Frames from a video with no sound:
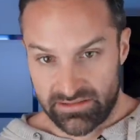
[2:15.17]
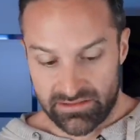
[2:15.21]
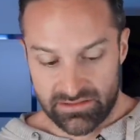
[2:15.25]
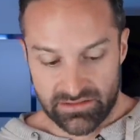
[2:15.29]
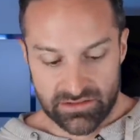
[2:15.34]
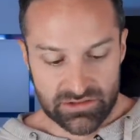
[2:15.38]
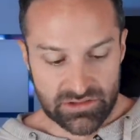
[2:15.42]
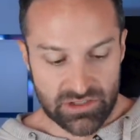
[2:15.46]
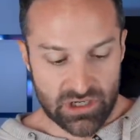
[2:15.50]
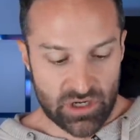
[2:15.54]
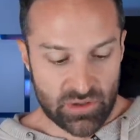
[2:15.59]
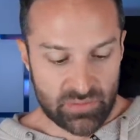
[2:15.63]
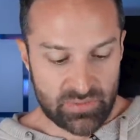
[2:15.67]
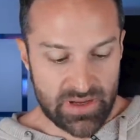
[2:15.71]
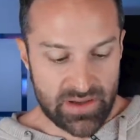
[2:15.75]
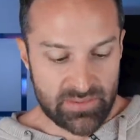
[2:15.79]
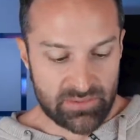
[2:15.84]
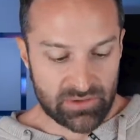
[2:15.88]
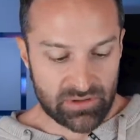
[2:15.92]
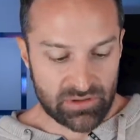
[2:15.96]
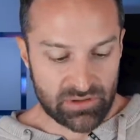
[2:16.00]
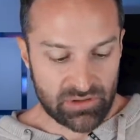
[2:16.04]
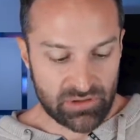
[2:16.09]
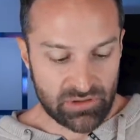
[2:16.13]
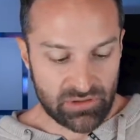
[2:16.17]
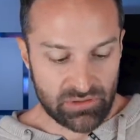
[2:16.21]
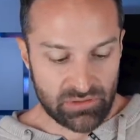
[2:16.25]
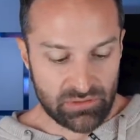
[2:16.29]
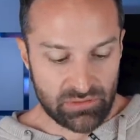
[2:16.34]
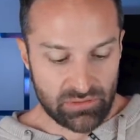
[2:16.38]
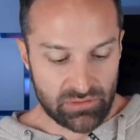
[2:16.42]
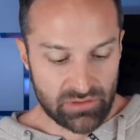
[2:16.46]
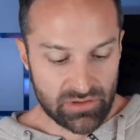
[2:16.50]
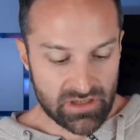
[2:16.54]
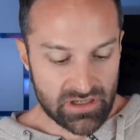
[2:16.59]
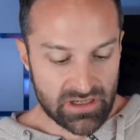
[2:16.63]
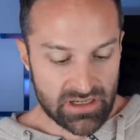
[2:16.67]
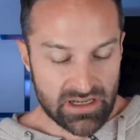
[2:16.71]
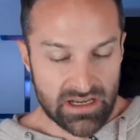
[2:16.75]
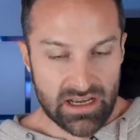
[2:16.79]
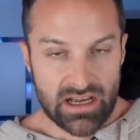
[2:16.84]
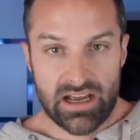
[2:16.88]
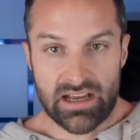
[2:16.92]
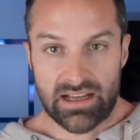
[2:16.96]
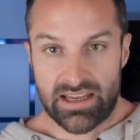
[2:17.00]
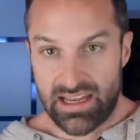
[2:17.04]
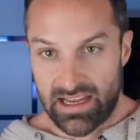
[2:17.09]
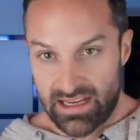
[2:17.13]
So people who,
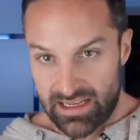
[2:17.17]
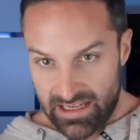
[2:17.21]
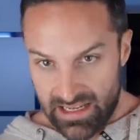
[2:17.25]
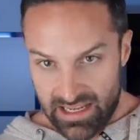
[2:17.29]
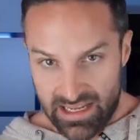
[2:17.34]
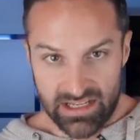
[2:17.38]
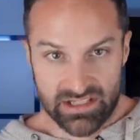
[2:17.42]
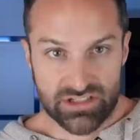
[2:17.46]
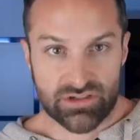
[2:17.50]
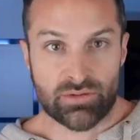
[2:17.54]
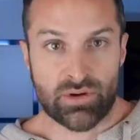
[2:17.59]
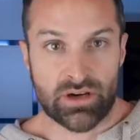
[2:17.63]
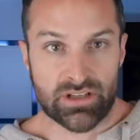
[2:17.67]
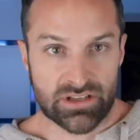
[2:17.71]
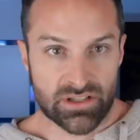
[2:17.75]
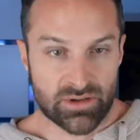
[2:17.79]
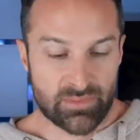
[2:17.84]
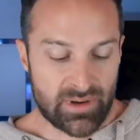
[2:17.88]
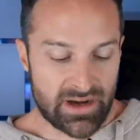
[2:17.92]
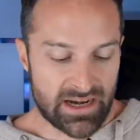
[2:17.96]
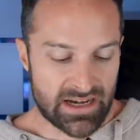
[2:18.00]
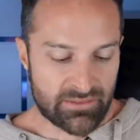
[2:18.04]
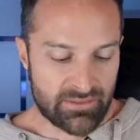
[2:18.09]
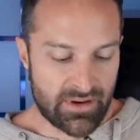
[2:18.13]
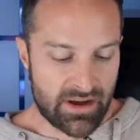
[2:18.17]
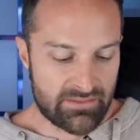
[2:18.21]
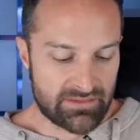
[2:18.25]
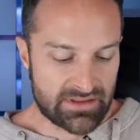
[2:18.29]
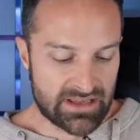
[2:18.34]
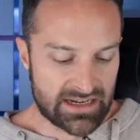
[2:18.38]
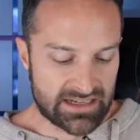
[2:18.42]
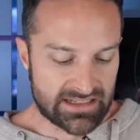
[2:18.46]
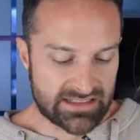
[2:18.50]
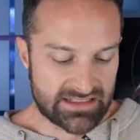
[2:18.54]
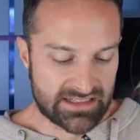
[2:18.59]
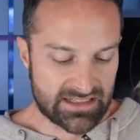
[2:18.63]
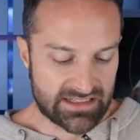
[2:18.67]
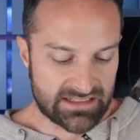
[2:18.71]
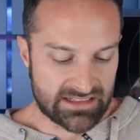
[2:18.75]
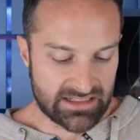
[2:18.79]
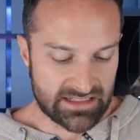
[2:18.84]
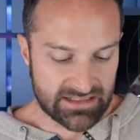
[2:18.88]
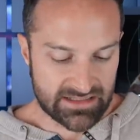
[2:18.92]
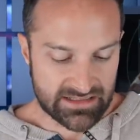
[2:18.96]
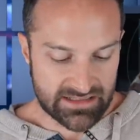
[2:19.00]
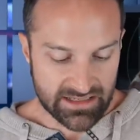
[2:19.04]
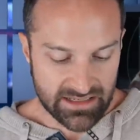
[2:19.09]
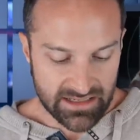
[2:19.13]
again, can't squat their body weight without
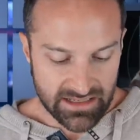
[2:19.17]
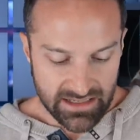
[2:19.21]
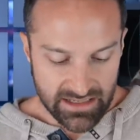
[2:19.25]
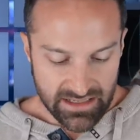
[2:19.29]
assistance.